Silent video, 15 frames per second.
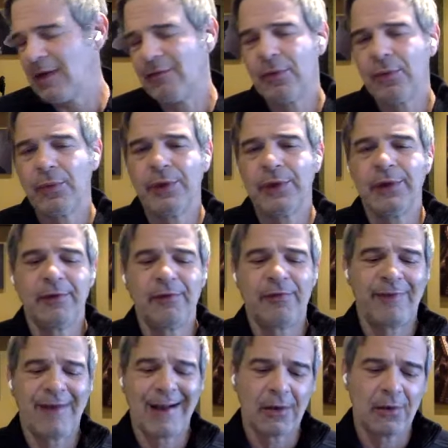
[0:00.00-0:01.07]
never really
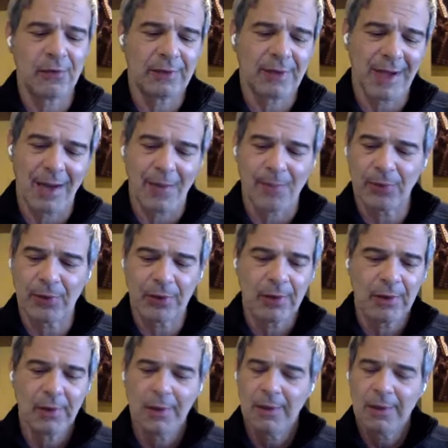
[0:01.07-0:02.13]
followed copper
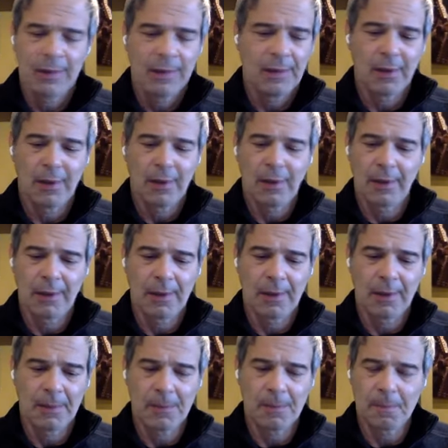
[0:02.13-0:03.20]

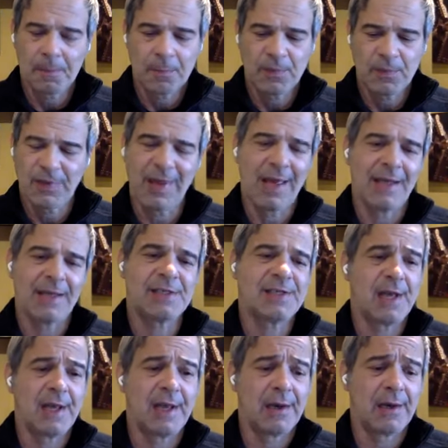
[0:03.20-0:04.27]
um, to that
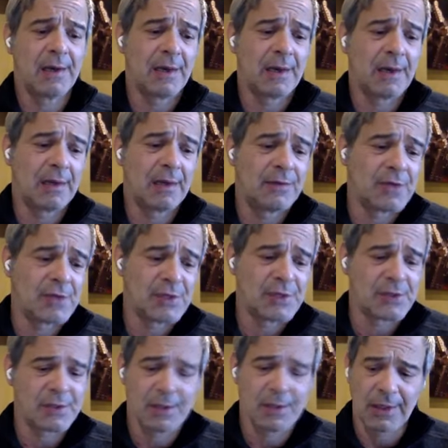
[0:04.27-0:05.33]
extent. I just,
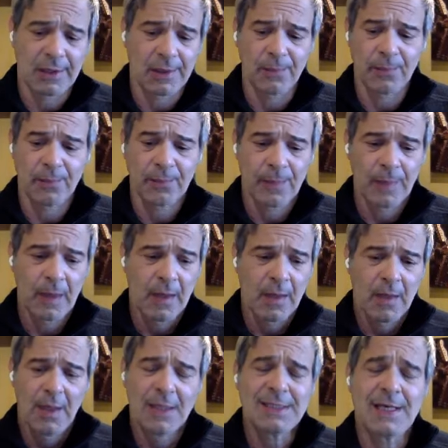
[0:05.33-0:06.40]
um,
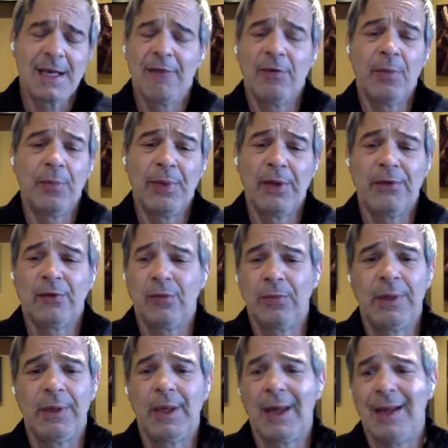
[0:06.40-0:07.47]
it's never been to
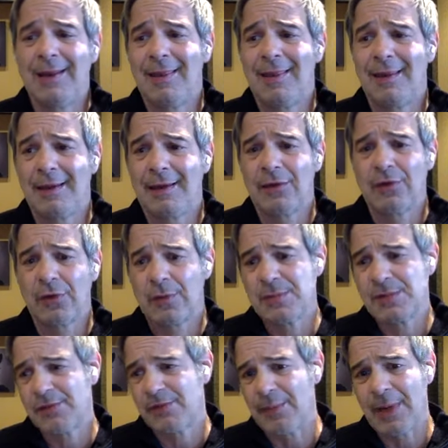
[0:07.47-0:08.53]
me anything in terms
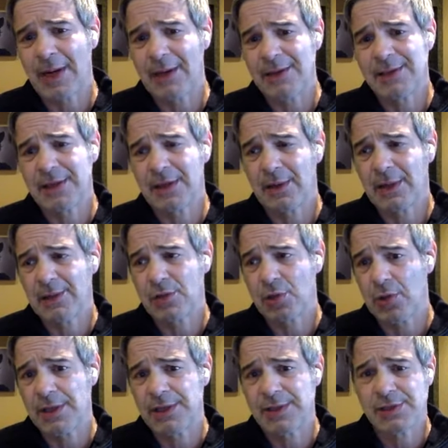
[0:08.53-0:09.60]
of a monetary
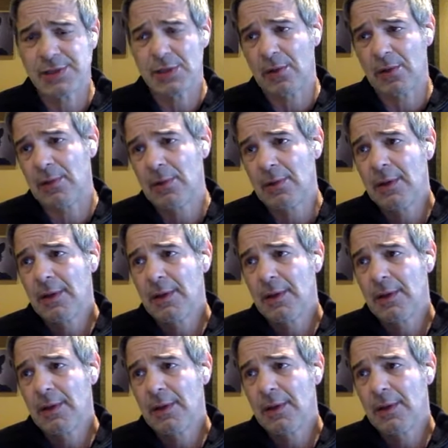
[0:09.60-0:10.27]
choice. So